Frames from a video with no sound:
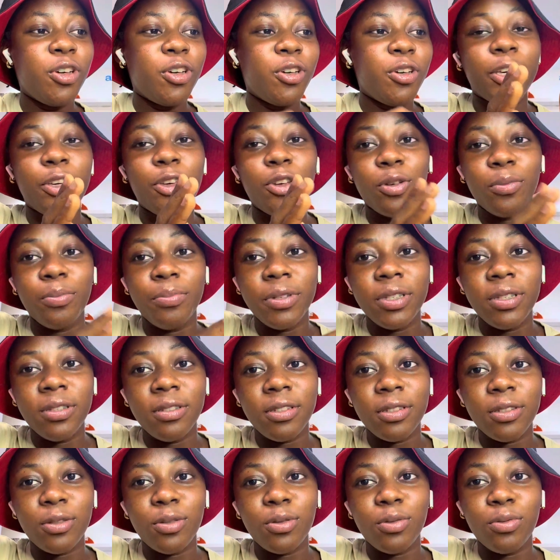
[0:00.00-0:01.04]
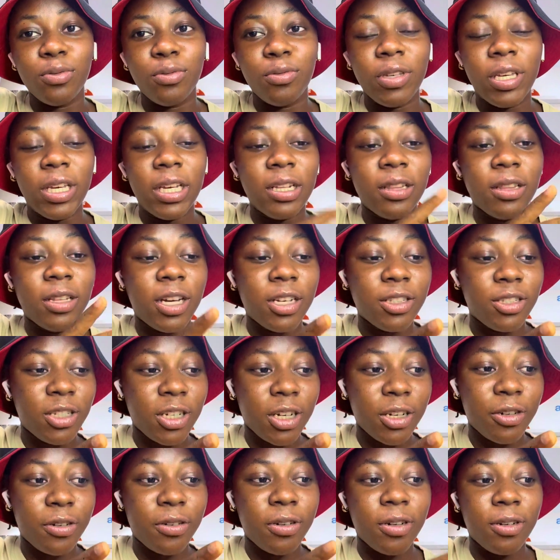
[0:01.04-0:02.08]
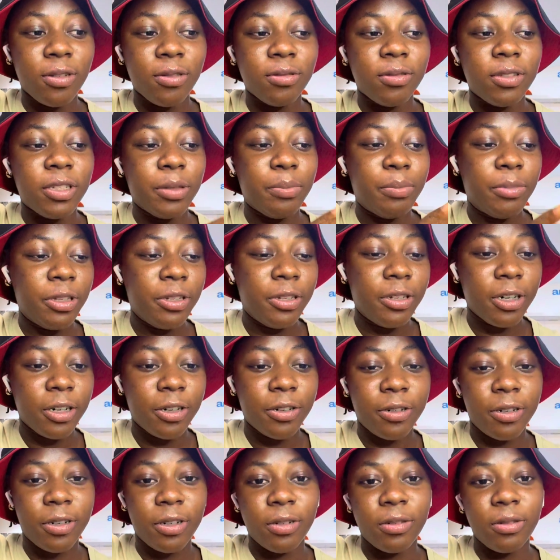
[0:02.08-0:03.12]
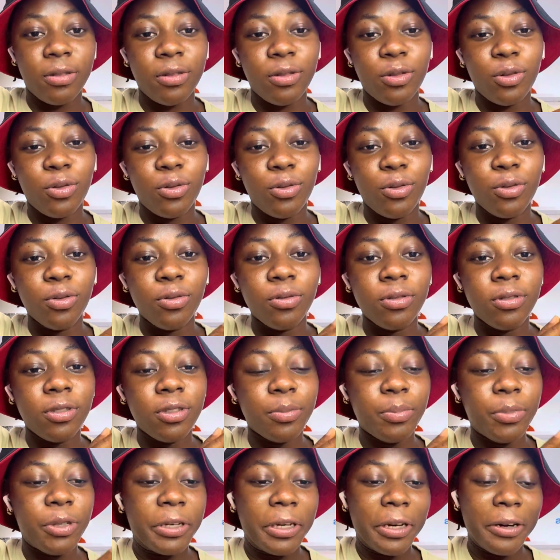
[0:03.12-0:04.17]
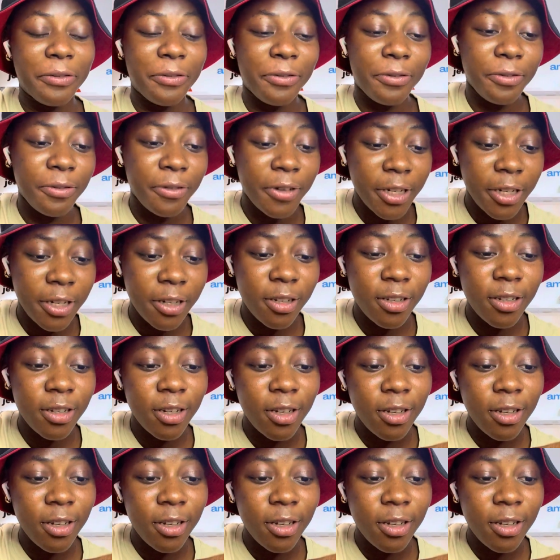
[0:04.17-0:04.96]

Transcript: take your business to a larger crowd a bigger crowd don't be afraid